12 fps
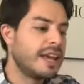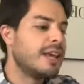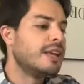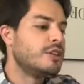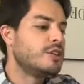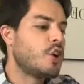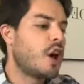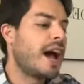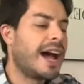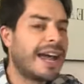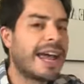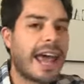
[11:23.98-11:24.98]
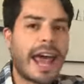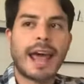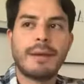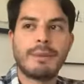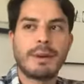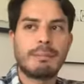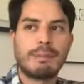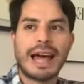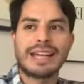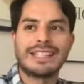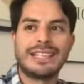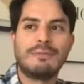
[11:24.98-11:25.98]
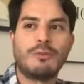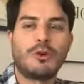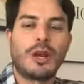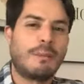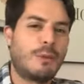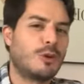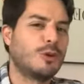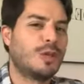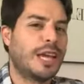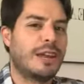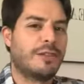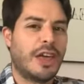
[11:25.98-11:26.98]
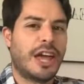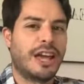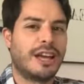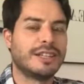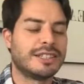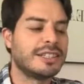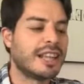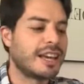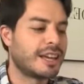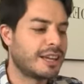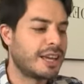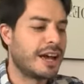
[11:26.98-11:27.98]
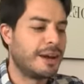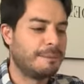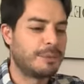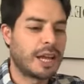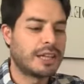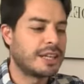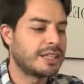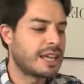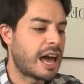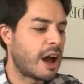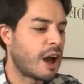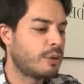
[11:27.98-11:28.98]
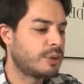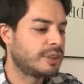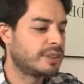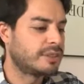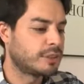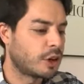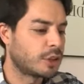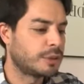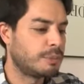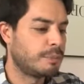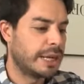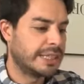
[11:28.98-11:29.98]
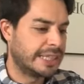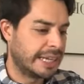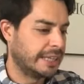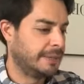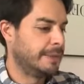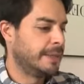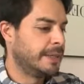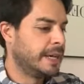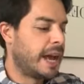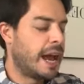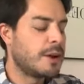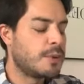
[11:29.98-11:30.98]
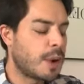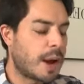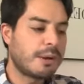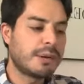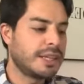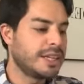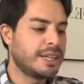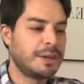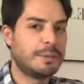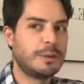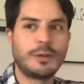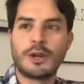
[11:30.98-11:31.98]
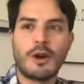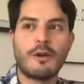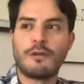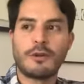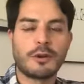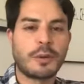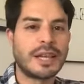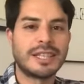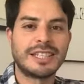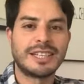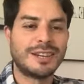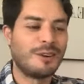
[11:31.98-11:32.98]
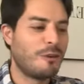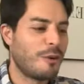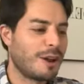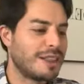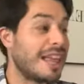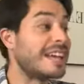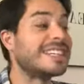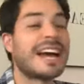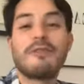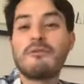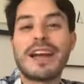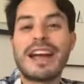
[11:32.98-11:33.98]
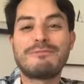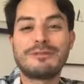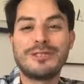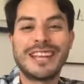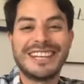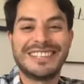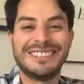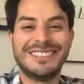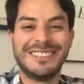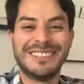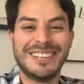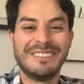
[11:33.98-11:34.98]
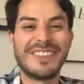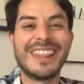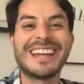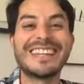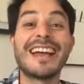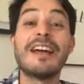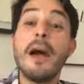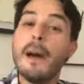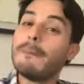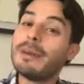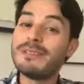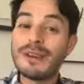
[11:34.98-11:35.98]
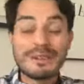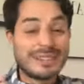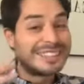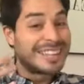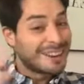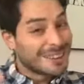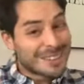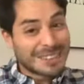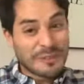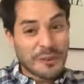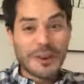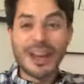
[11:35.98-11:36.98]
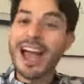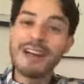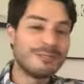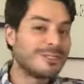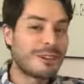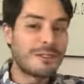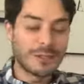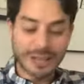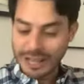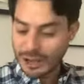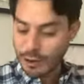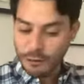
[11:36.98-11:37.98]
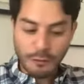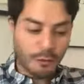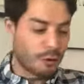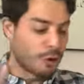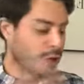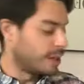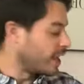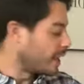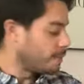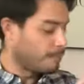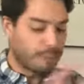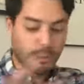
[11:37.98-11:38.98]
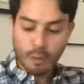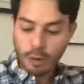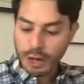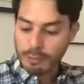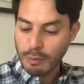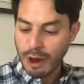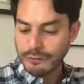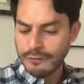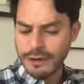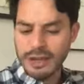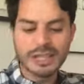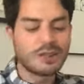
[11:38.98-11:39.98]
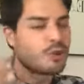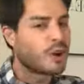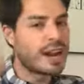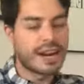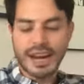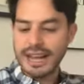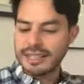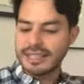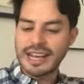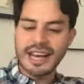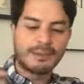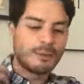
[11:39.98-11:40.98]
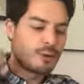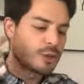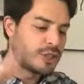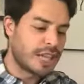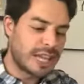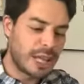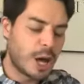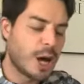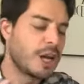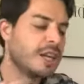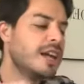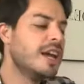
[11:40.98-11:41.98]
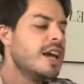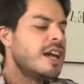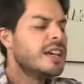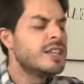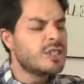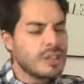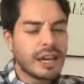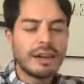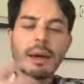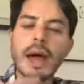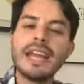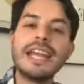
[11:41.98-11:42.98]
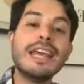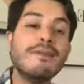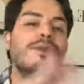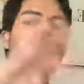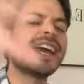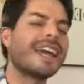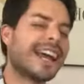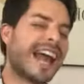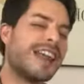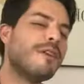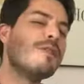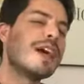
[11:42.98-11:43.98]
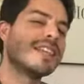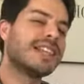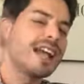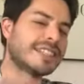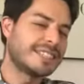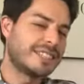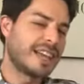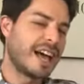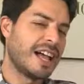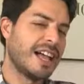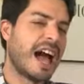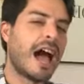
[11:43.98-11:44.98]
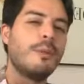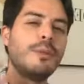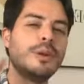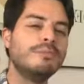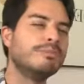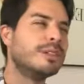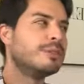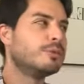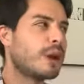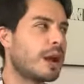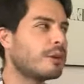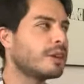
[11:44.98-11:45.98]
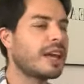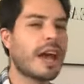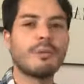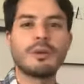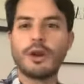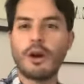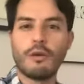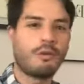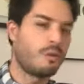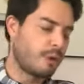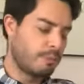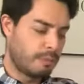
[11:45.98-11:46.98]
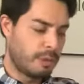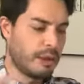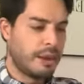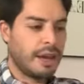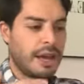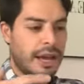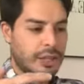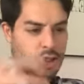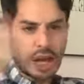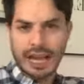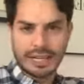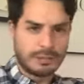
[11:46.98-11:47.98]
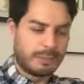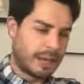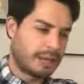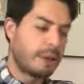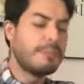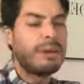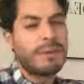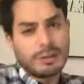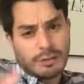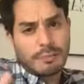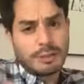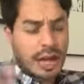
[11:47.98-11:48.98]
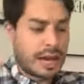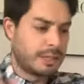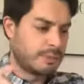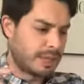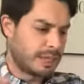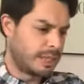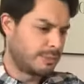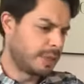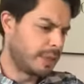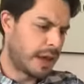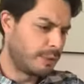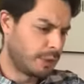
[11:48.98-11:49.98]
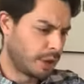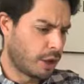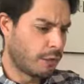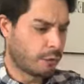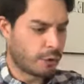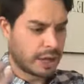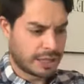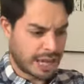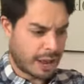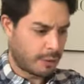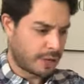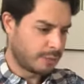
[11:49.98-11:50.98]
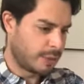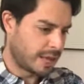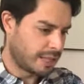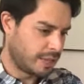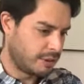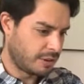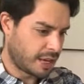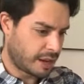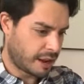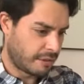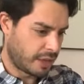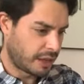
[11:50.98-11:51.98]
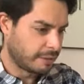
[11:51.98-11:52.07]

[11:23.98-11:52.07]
So I am a black tea morning person kind of thing. It's like, that's how I would start my day. I rarely would go for green tea, or unless I wake up too late or something like that. But if it's early in the morning, I would definitely go for like a morning breakfast or an Assam or Ceylon. And even like kind of like that style, rarely I would go for a Chinese black tea. Maybe some Chinese black teas, but I wouldn't go for like Taiwanese black tea or that kind of thing.